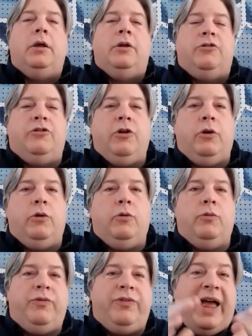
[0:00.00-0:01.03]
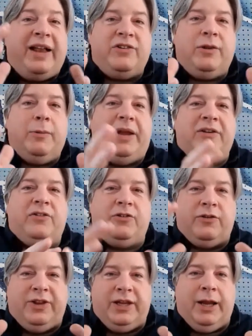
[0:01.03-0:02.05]
So that's the basis
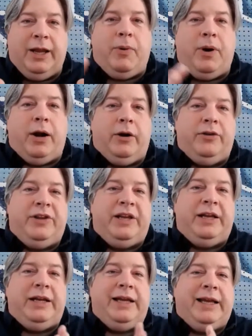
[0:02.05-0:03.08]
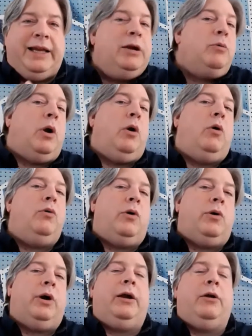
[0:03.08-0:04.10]
of the empire. The hero
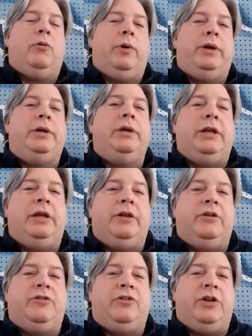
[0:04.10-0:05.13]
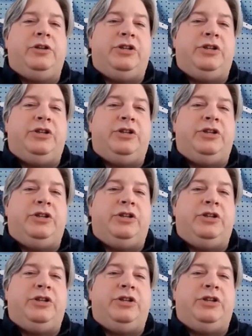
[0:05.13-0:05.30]
or heroine is